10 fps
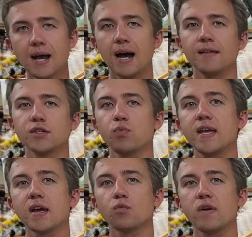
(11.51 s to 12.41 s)
Uh, this
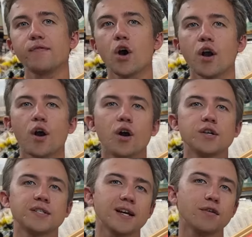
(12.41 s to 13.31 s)
weekend, we've got our
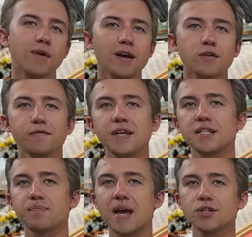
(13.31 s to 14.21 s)
second round of the
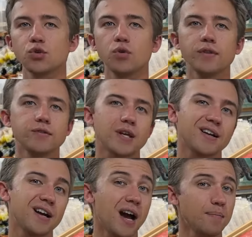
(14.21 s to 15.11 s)
Spey school. There's a
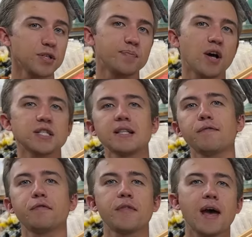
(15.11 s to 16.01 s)
couple spots
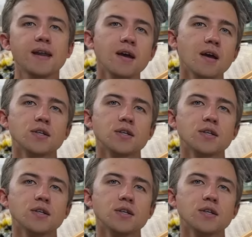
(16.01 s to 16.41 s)
left for that.